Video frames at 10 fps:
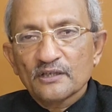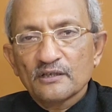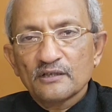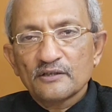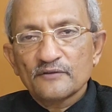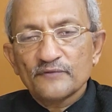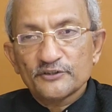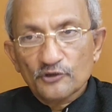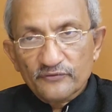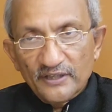
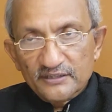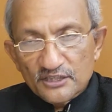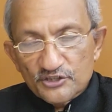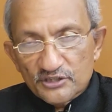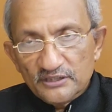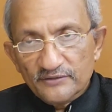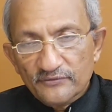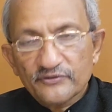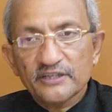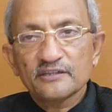When you're financially
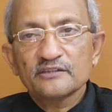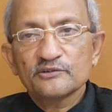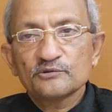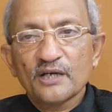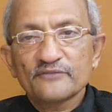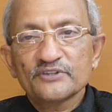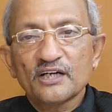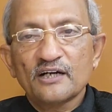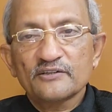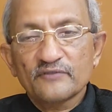free, you have
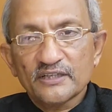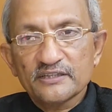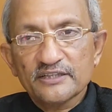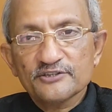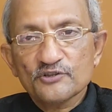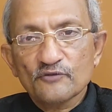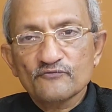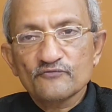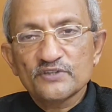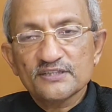the advantage
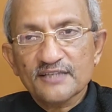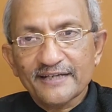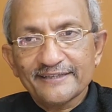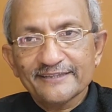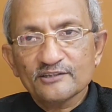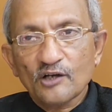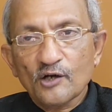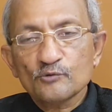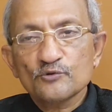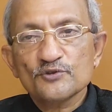of deciding
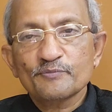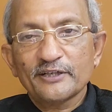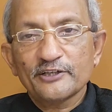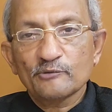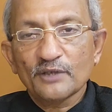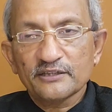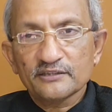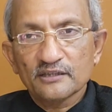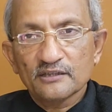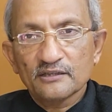how to spend your
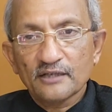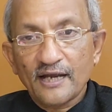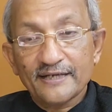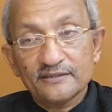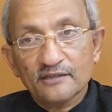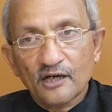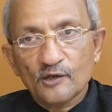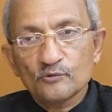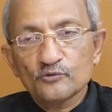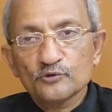money and
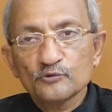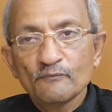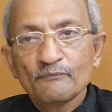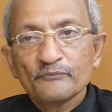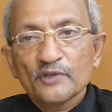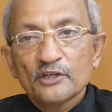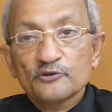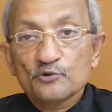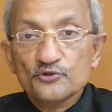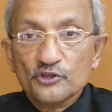how to
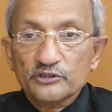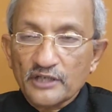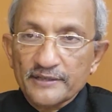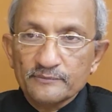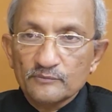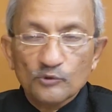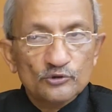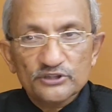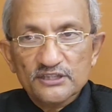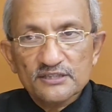use your time.
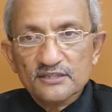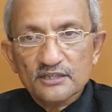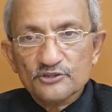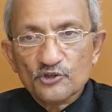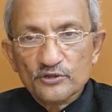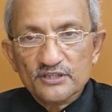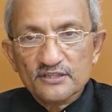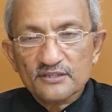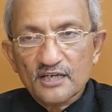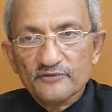Both these
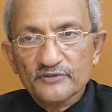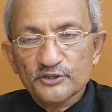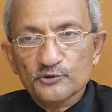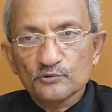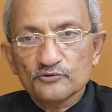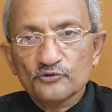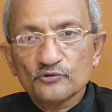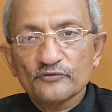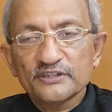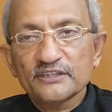choices are with you.
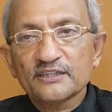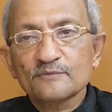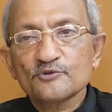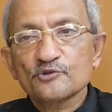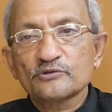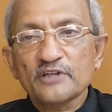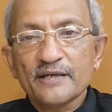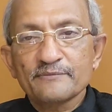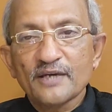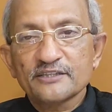So when it comes to
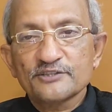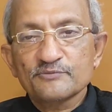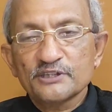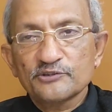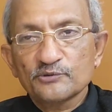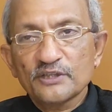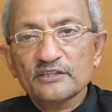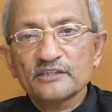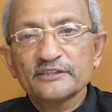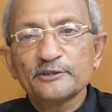time management, you
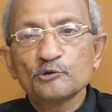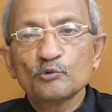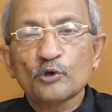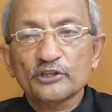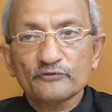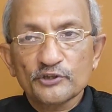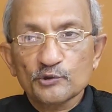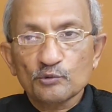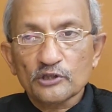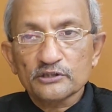can really do whatever
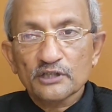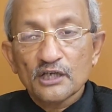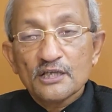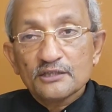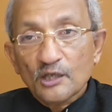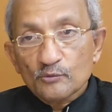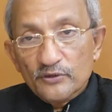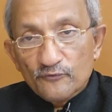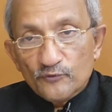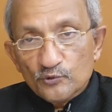you want. Now,
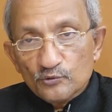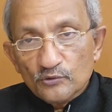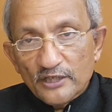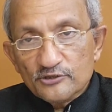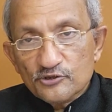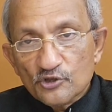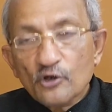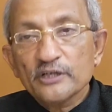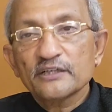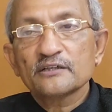if you
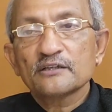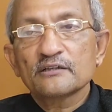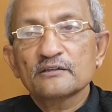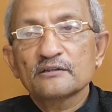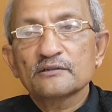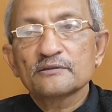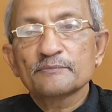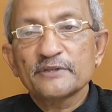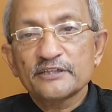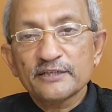enjoy
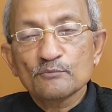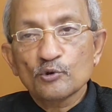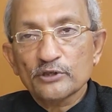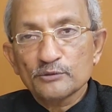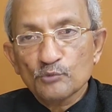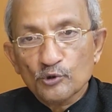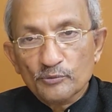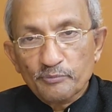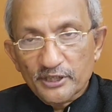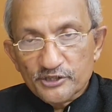meeting more and
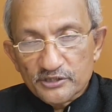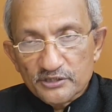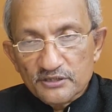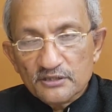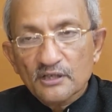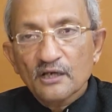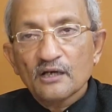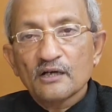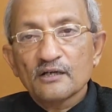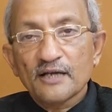more patients
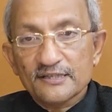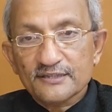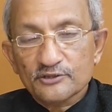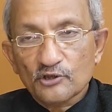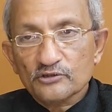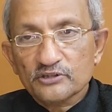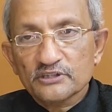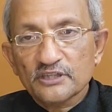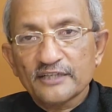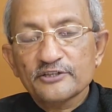as a
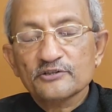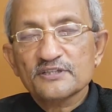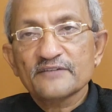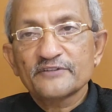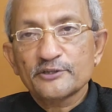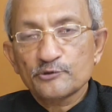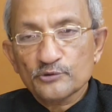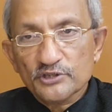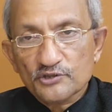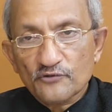doctor, and you're
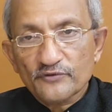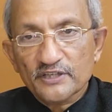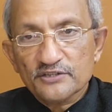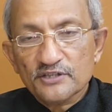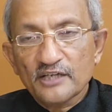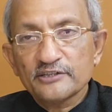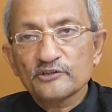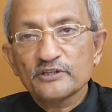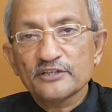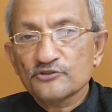72 years of age and
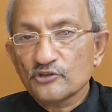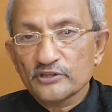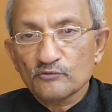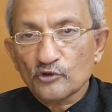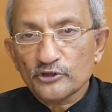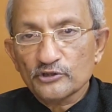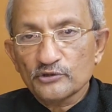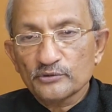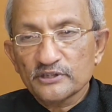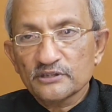you're enjoying what
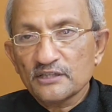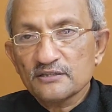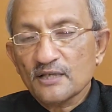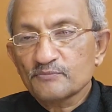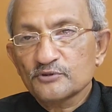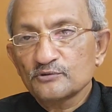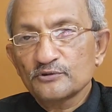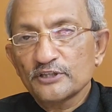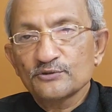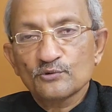you're doing, there is
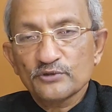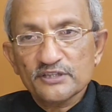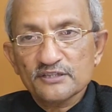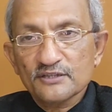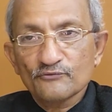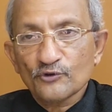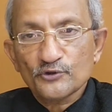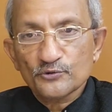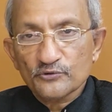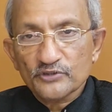absolutely no reason
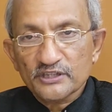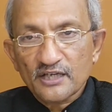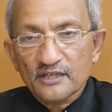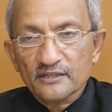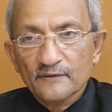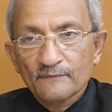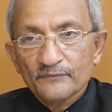for you to retire.